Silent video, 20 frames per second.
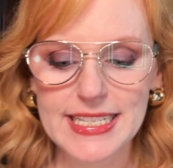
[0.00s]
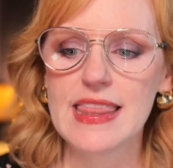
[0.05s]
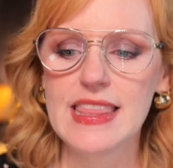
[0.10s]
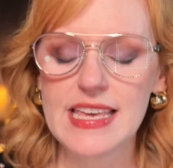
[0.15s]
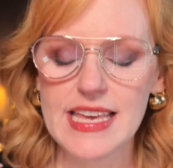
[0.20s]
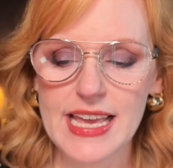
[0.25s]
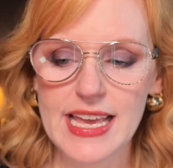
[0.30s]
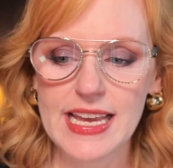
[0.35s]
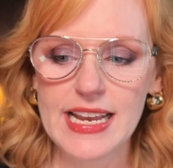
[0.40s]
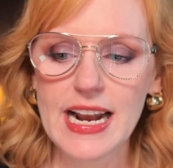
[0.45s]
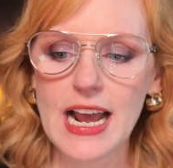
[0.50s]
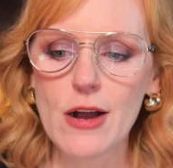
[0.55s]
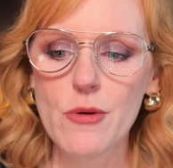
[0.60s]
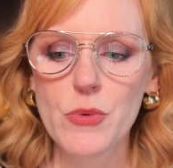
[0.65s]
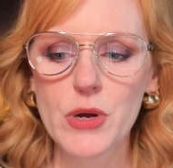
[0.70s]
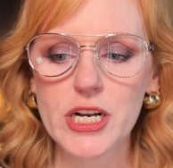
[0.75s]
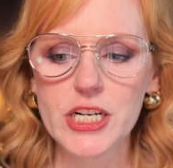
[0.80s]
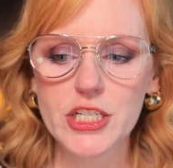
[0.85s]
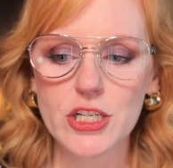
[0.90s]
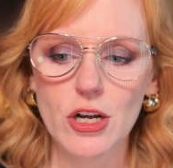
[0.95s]
Then I
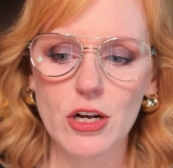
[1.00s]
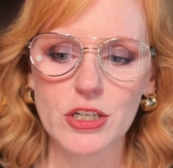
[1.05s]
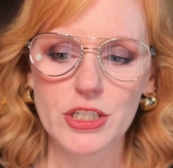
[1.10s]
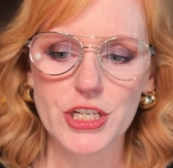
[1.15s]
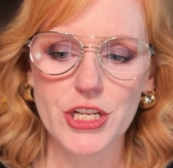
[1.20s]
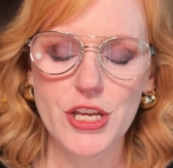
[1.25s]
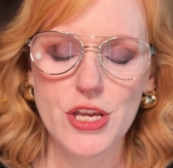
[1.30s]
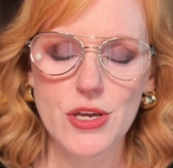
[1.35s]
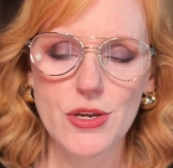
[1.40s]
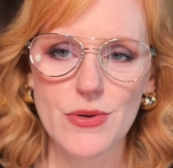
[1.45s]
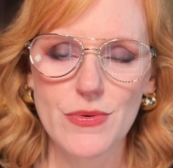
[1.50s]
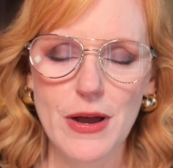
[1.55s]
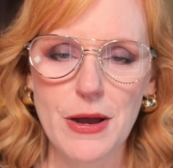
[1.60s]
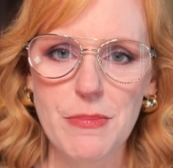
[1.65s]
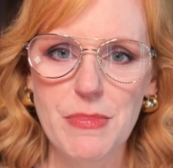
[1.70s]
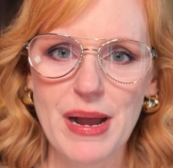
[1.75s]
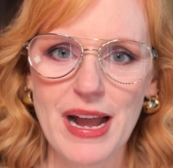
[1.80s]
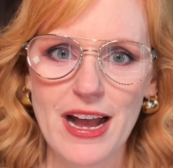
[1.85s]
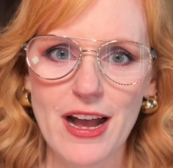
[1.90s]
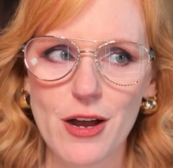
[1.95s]
want to talk to you
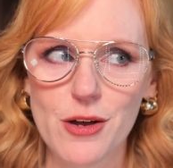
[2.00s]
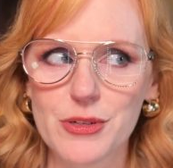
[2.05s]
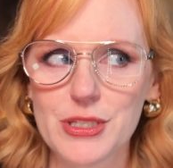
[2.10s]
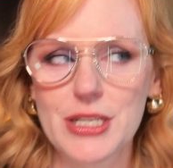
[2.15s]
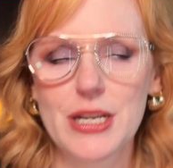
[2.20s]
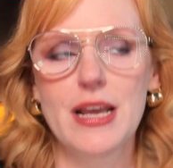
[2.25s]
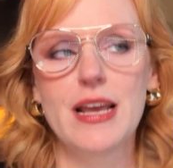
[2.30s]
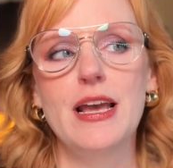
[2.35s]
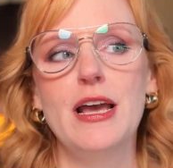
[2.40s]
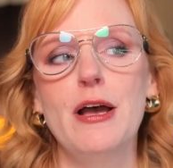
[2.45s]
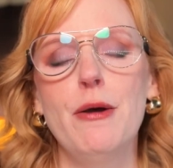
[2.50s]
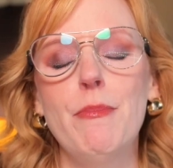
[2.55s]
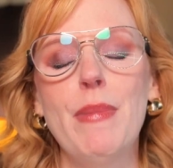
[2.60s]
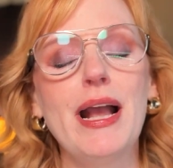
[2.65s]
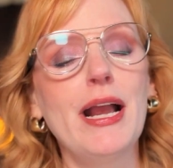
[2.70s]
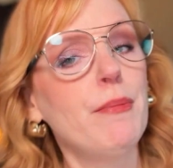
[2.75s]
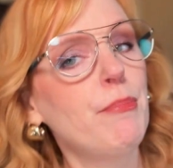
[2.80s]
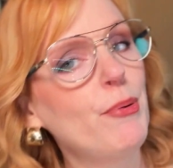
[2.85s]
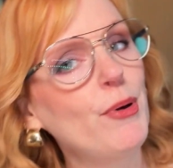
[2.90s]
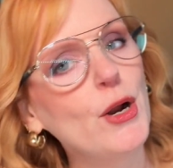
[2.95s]
about
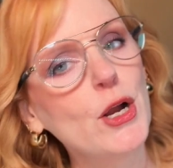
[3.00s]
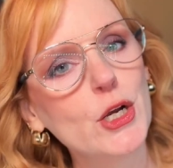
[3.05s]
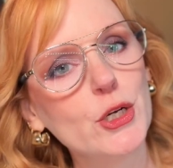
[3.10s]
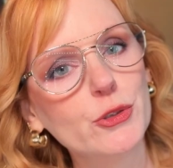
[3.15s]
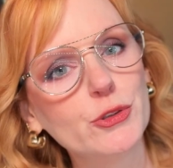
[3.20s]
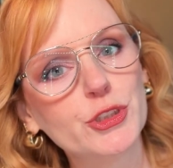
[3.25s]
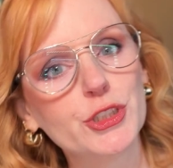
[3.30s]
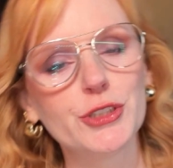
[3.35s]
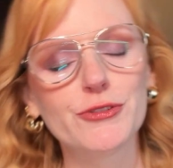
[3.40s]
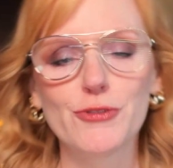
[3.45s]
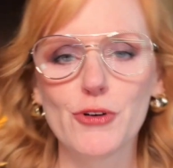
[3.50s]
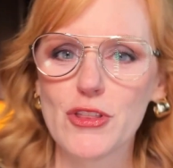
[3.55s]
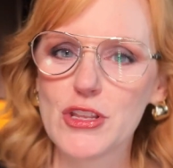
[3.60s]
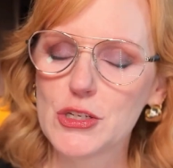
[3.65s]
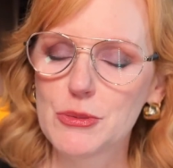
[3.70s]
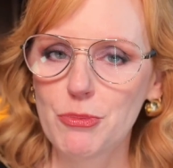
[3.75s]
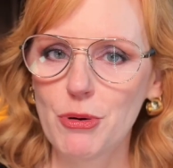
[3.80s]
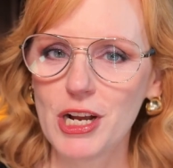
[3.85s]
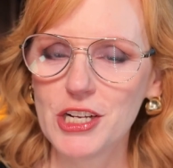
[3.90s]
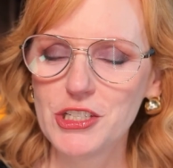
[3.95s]
my approach for
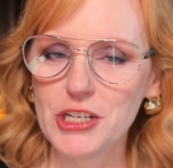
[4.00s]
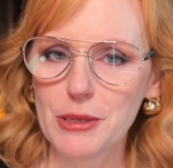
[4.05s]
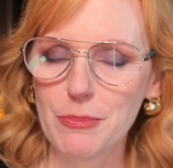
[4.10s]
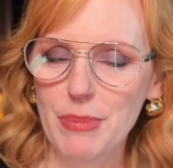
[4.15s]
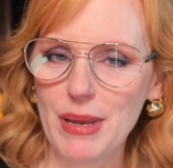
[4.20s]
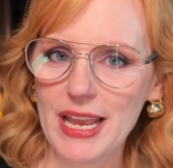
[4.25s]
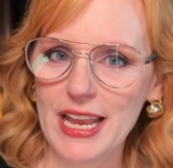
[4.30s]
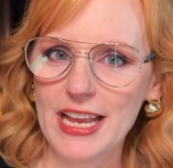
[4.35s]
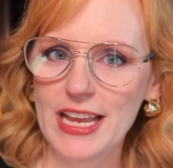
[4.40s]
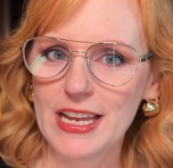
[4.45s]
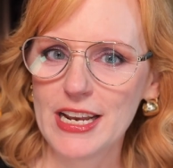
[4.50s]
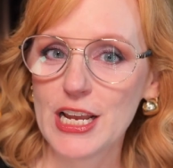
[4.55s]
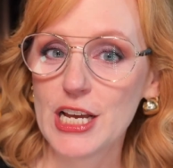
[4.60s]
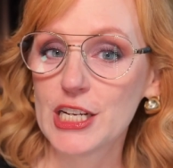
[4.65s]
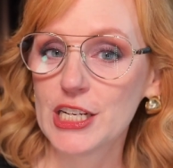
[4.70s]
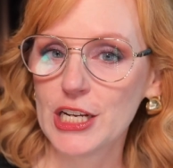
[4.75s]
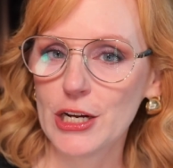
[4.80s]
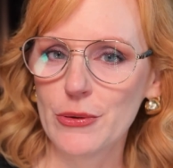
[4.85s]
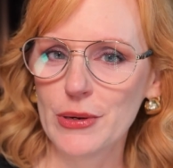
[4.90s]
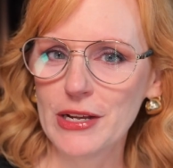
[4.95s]
this project pan
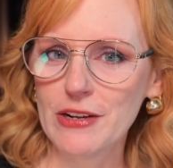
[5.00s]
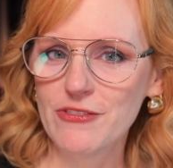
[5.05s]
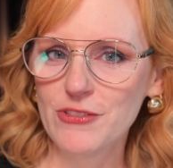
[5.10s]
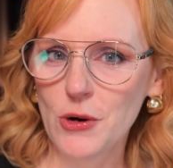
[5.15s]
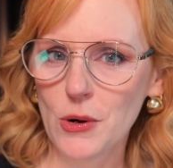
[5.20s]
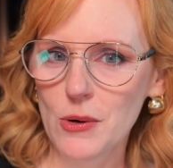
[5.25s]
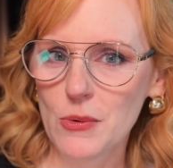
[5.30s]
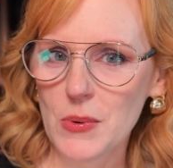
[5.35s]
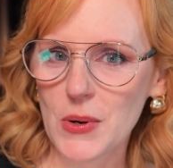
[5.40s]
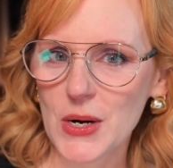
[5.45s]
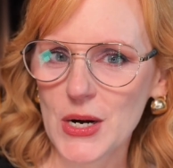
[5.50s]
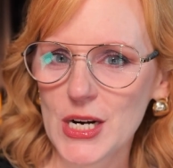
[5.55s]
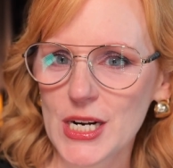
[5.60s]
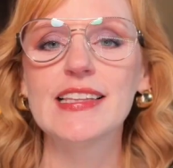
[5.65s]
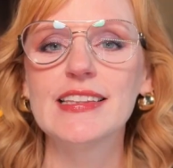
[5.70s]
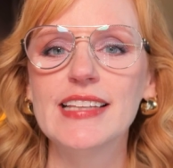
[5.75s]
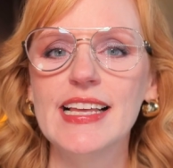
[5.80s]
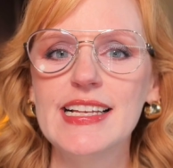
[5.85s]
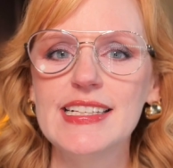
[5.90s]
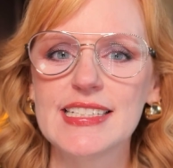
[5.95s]
going forward.
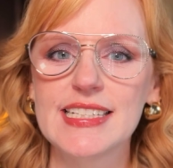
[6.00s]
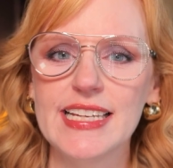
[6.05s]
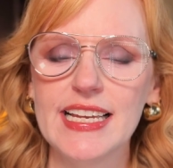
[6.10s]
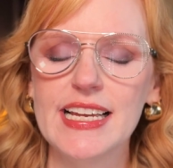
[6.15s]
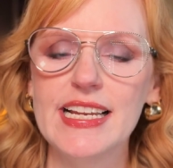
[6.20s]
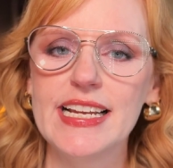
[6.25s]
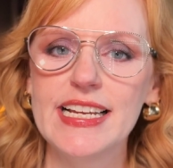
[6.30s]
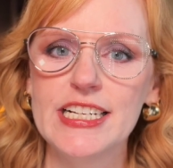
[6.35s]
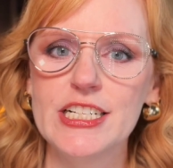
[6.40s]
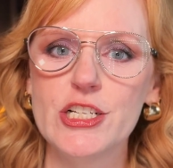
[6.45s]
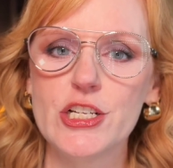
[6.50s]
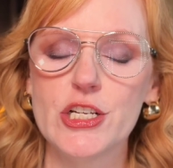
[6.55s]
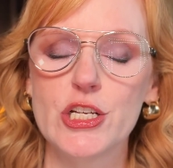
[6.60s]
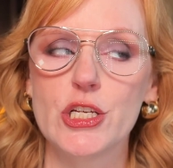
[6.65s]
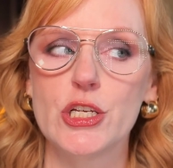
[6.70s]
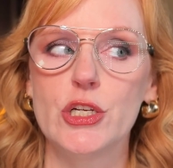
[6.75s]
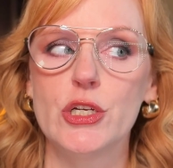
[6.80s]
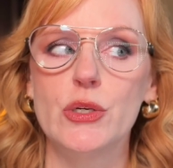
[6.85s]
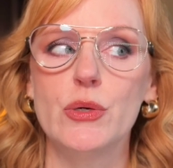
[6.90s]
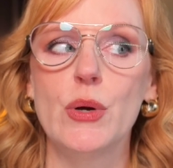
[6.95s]
Let's get
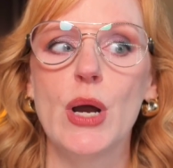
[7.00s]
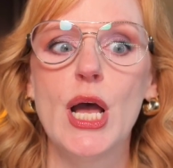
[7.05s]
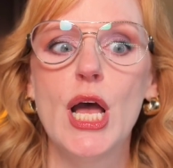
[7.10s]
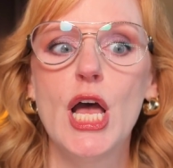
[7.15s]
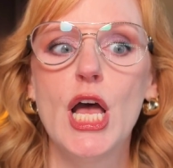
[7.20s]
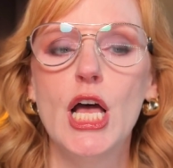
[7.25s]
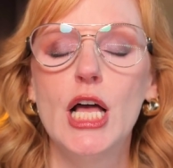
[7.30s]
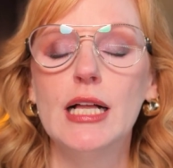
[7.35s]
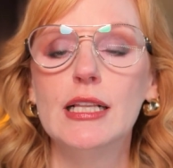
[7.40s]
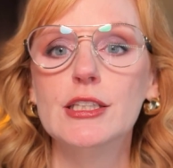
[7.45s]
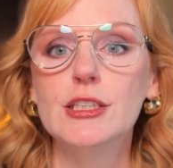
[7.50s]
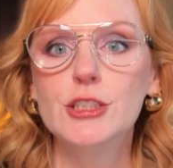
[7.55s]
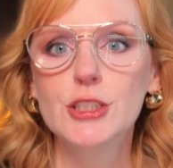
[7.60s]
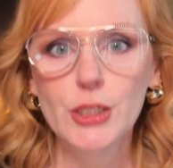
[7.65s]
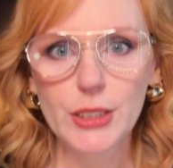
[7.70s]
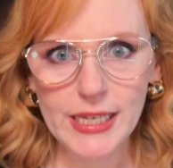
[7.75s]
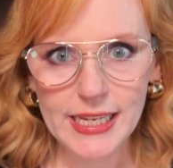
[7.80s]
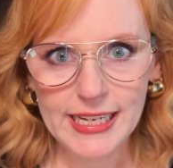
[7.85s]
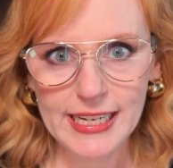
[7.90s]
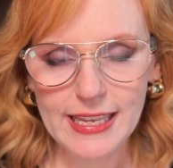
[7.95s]
into
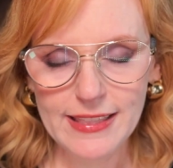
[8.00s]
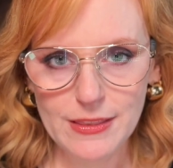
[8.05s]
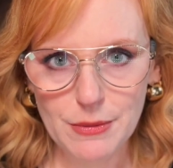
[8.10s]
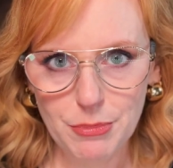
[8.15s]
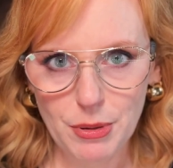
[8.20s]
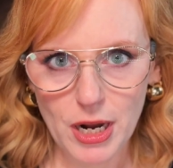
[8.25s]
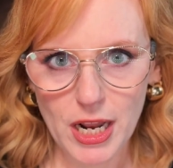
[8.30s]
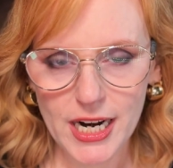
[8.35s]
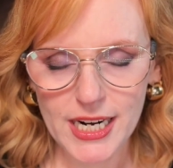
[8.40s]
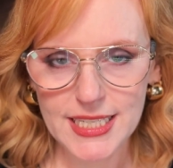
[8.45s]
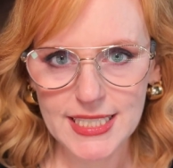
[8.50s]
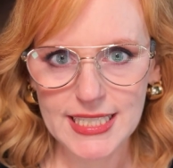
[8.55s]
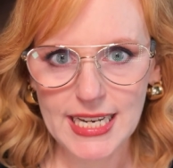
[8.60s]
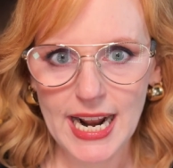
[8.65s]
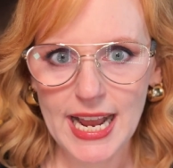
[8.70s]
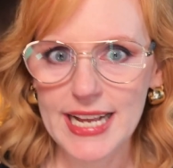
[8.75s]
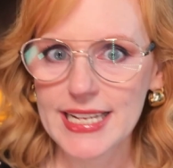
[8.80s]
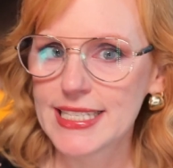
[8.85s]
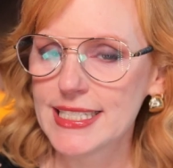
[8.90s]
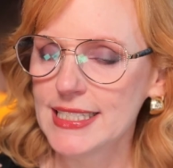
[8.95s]
looking at the products that
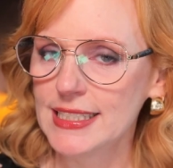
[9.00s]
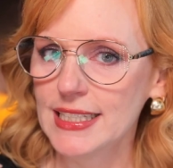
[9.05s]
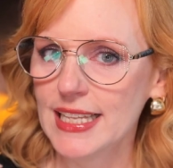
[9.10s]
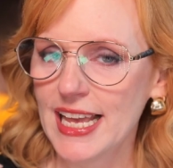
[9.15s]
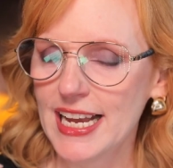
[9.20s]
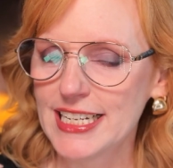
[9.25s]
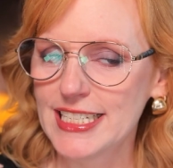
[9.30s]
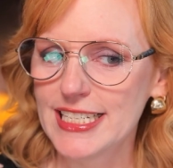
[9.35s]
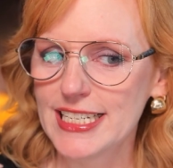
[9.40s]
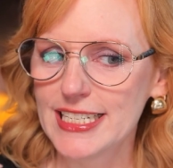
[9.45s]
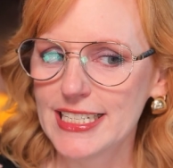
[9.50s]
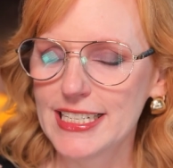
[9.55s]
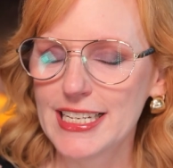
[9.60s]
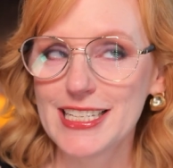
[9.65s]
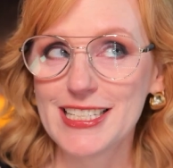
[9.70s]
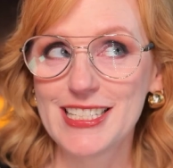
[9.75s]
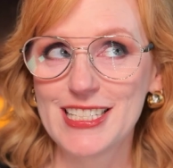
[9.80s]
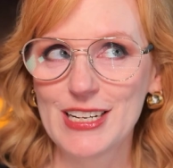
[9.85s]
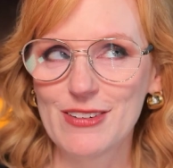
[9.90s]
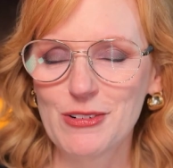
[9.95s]
I had selected
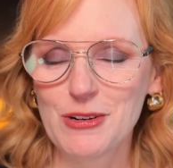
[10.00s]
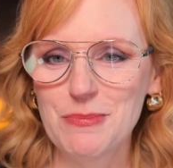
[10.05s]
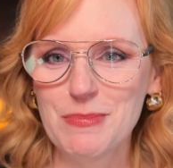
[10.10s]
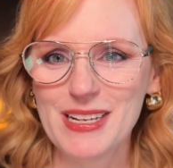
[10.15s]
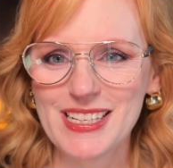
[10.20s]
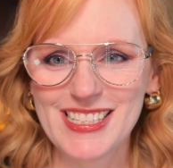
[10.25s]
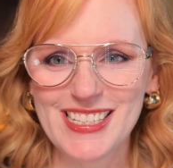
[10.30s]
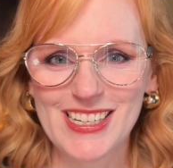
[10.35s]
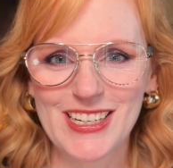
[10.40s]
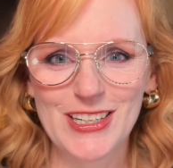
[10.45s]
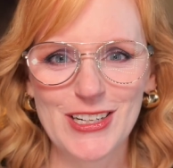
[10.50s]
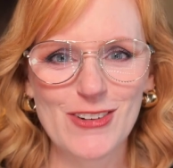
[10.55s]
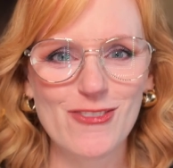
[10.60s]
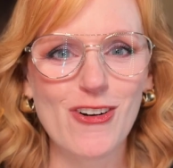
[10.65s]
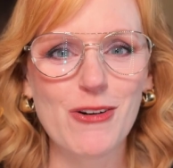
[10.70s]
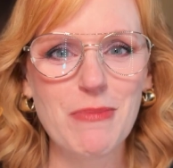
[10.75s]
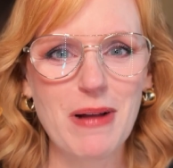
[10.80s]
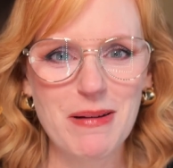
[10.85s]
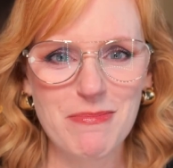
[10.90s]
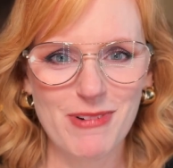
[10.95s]
several months ago
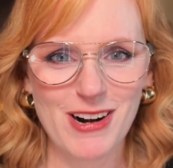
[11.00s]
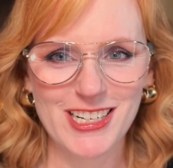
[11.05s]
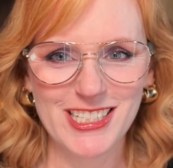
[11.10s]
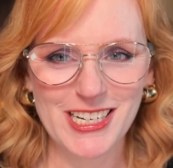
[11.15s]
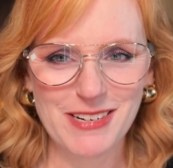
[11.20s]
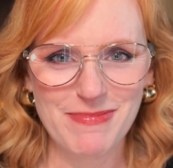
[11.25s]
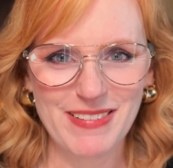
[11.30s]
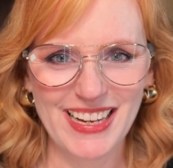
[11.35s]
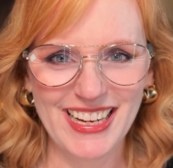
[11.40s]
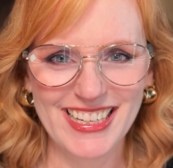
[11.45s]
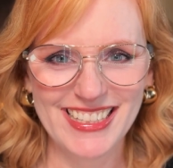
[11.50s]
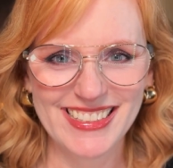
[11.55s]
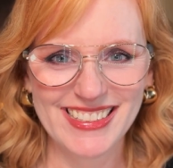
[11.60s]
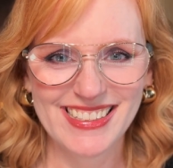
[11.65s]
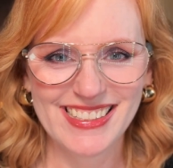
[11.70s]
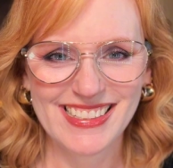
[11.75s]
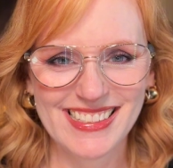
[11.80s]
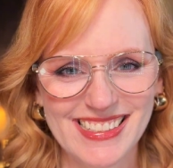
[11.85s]
for my project pan.